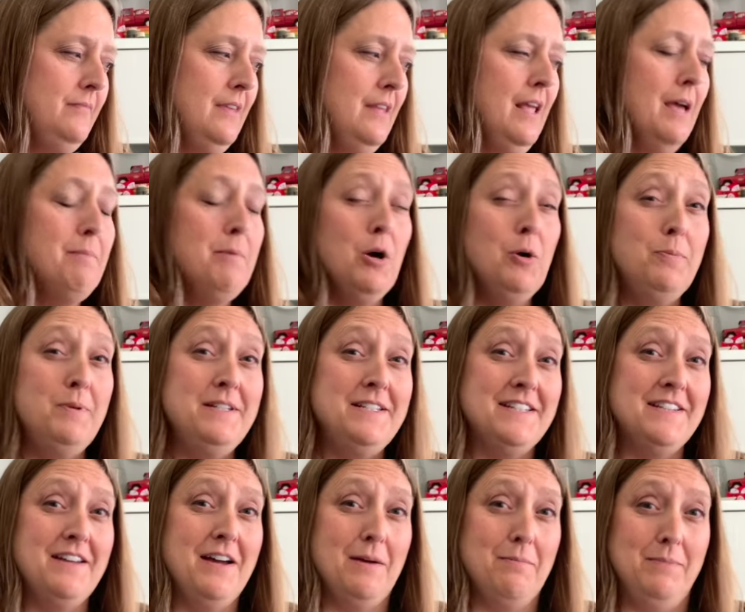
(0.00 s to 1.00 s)
I'm hoping
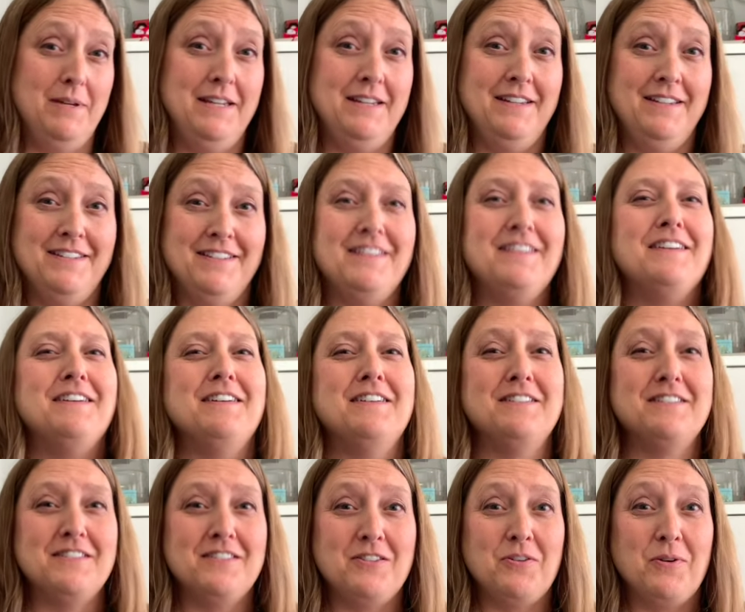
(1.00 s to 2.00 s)
to not be
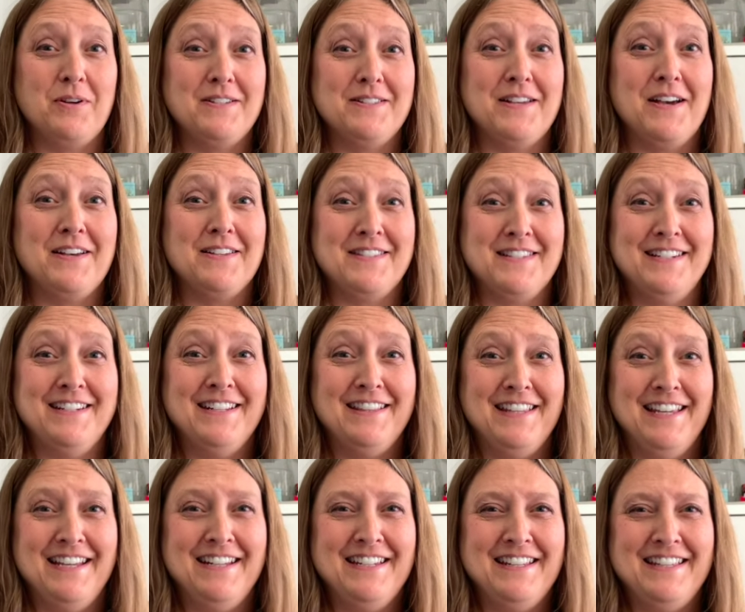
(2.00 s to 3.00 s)
so exhausted at
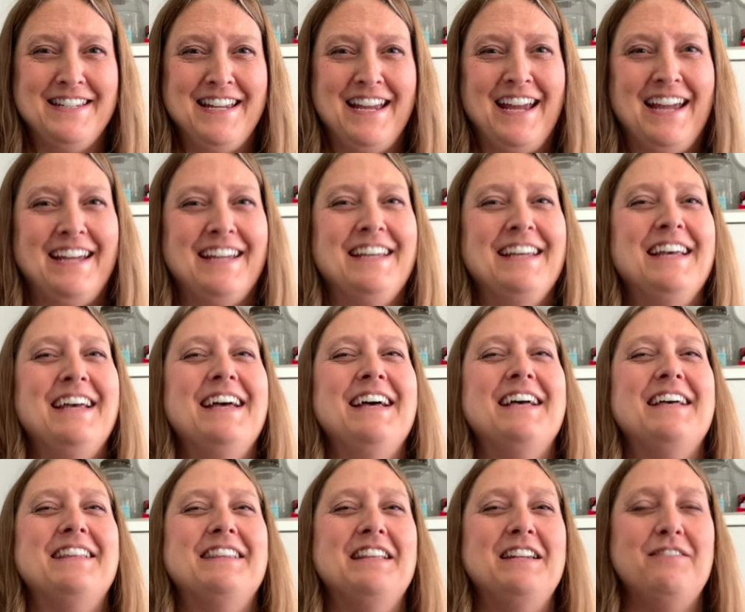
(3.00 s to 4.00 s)
the end of the day
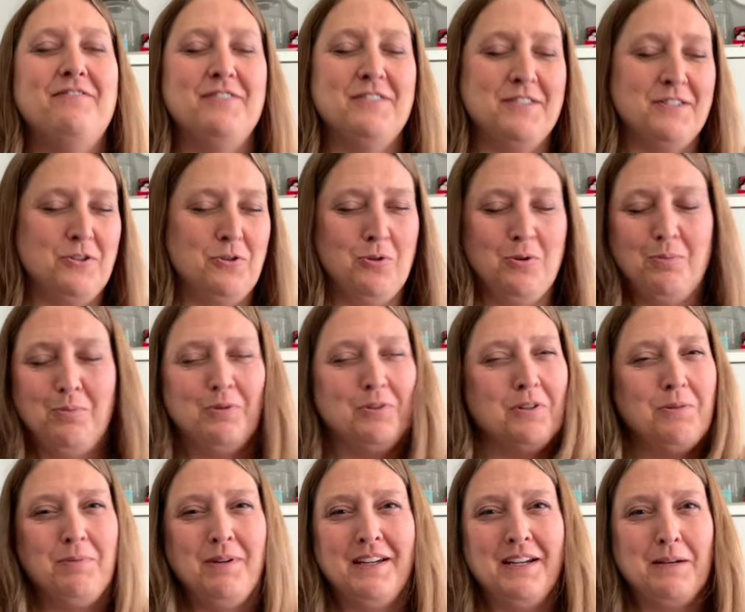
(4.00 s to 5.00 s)
that it feels doable
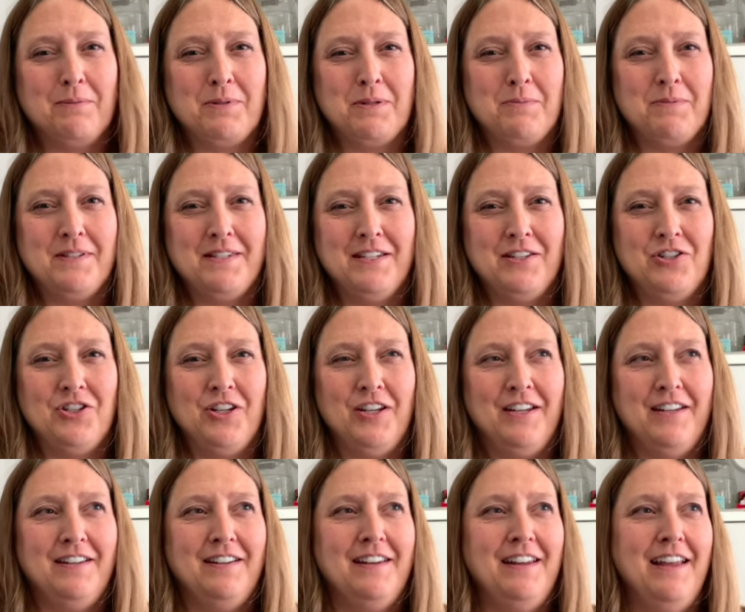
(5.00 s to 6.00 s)
to pick up some
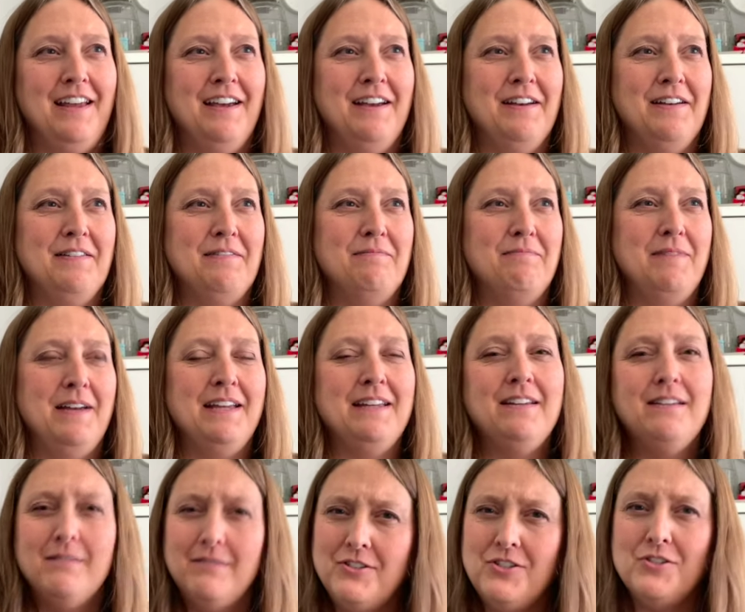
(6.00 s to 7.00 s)
stitching
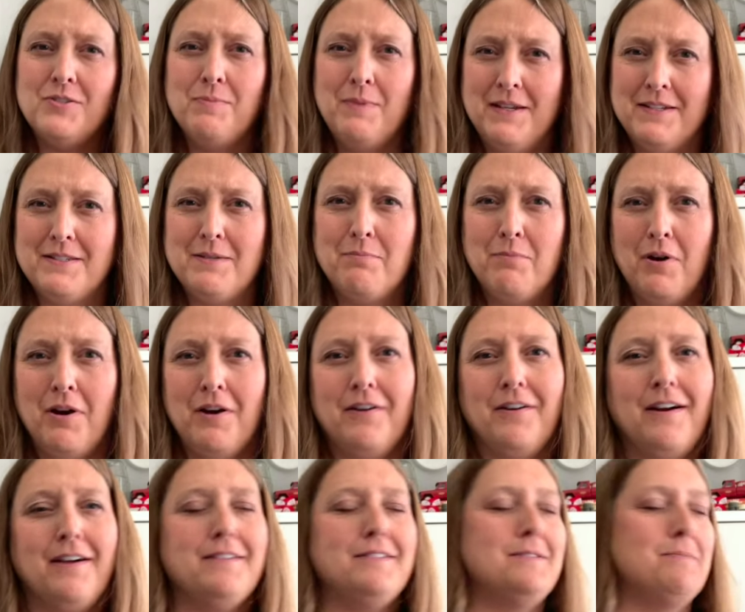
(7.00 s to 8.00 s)
and just make some
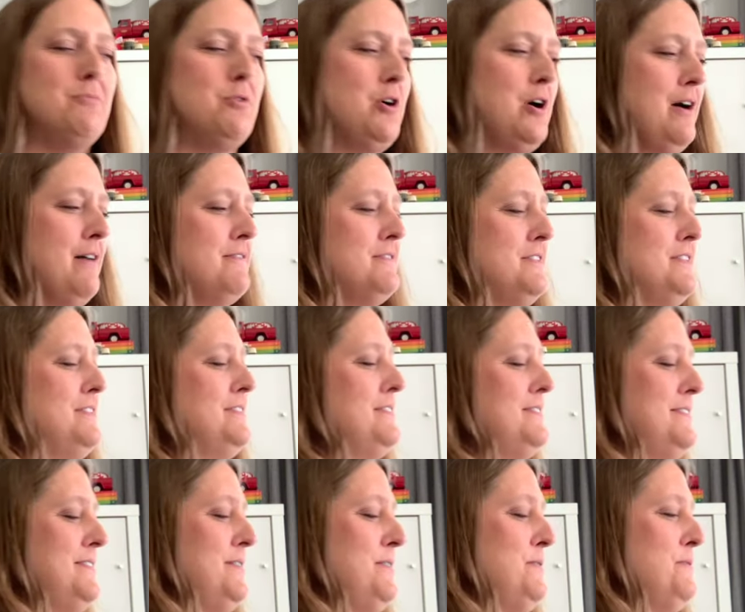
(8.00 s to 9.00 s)
progress more often.
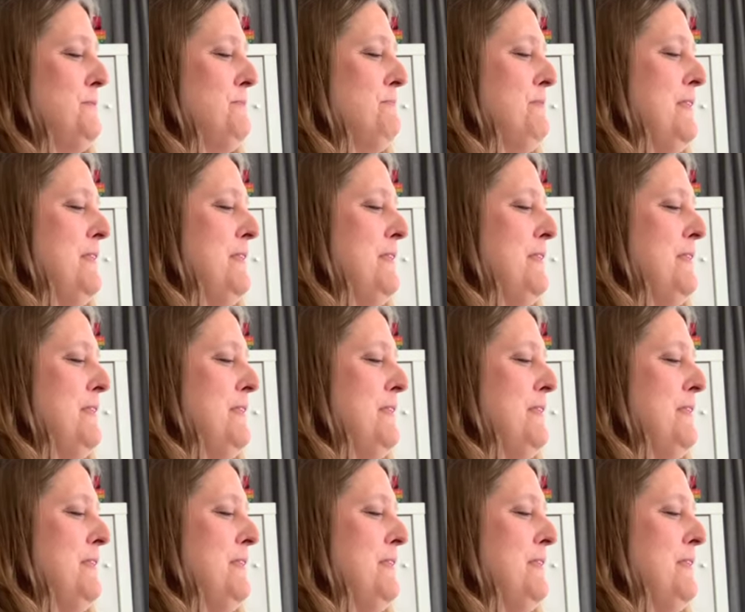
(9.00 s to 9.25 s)
So